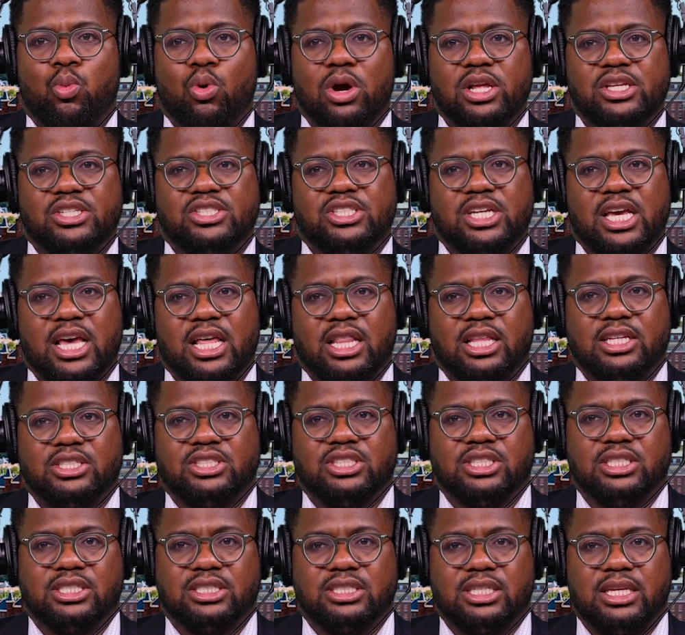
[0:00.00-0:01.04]
What
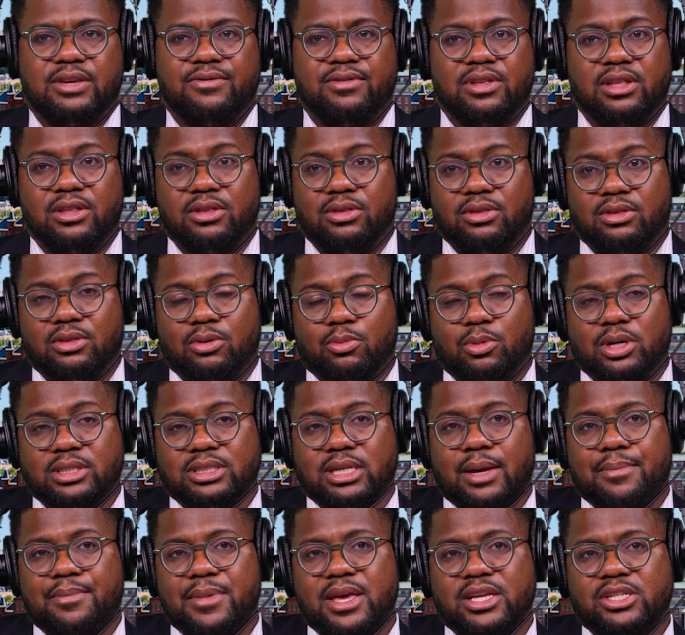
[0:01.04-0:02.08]
challenges, even the
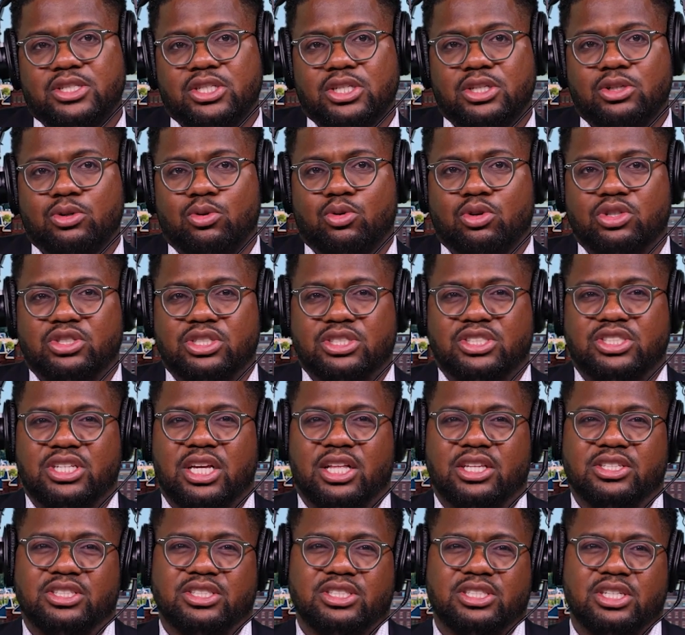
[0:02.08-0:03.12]
ones I mentioned, or just
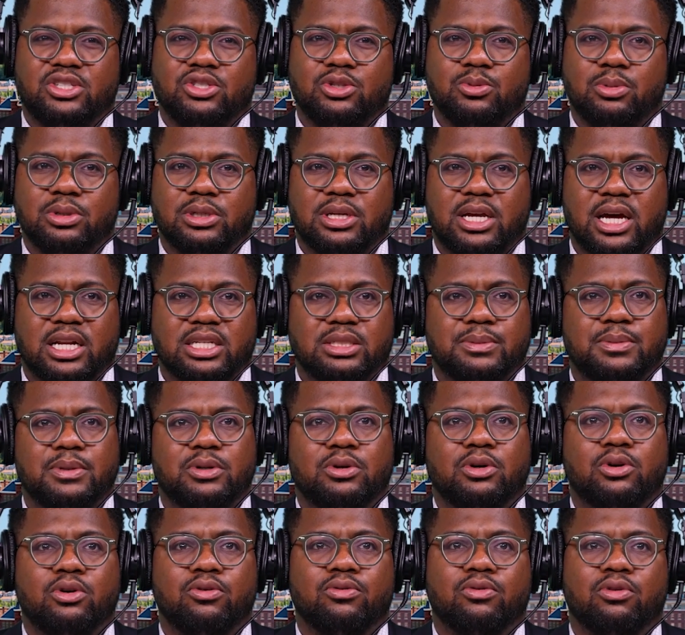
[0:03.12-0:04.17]
challenges that you would kind of
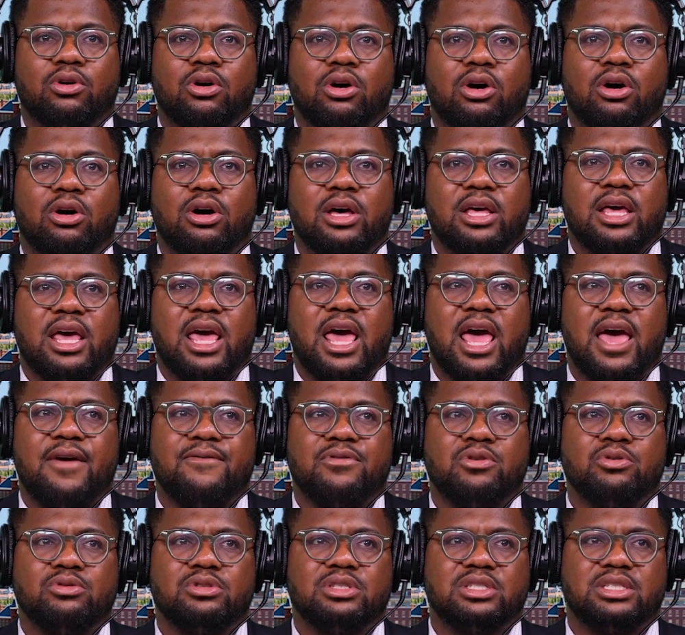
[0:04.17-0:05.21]
speak on overall,
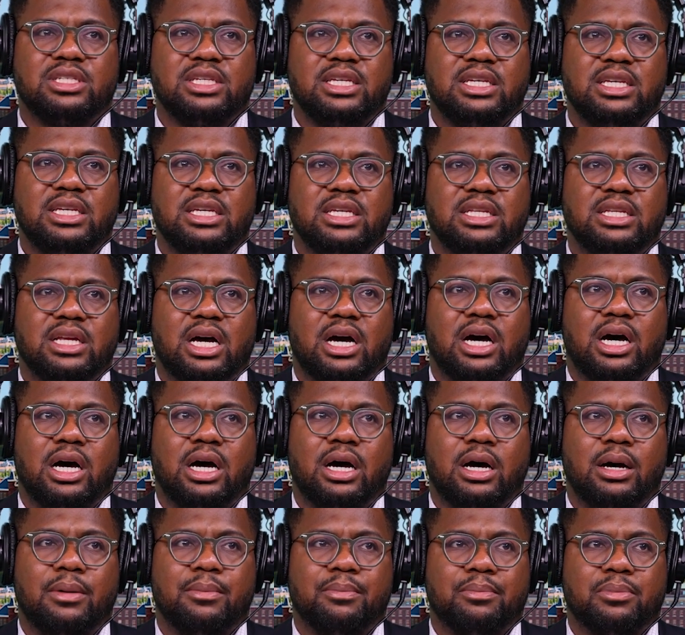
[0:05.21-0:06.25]
have you seen
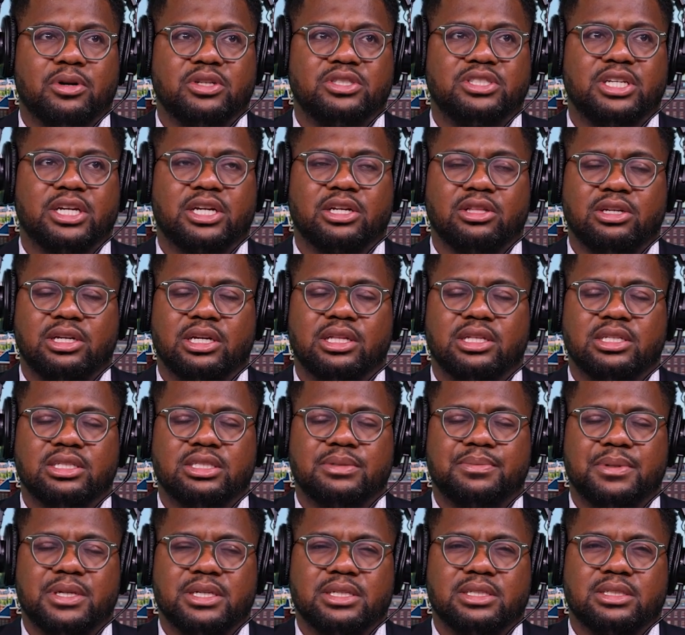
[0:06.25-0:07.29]
um, particularly in
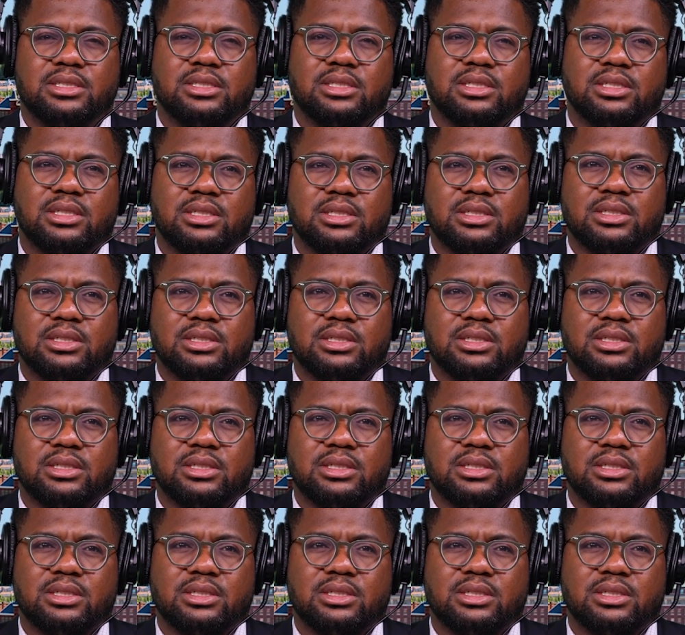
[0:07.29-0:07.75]
this space?